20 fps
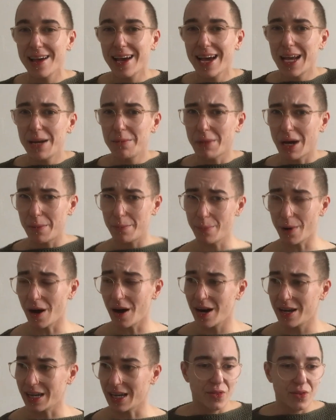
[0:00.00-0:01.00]
in my
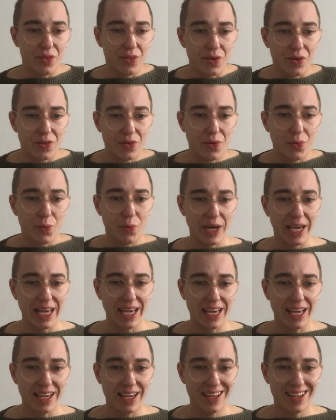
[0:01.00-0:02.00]
body, the
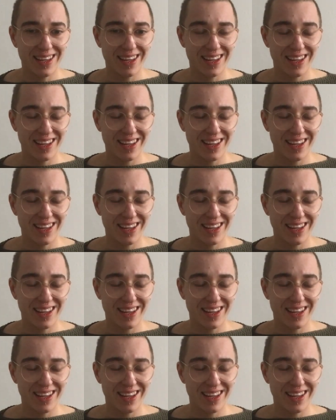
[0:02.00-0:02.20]
way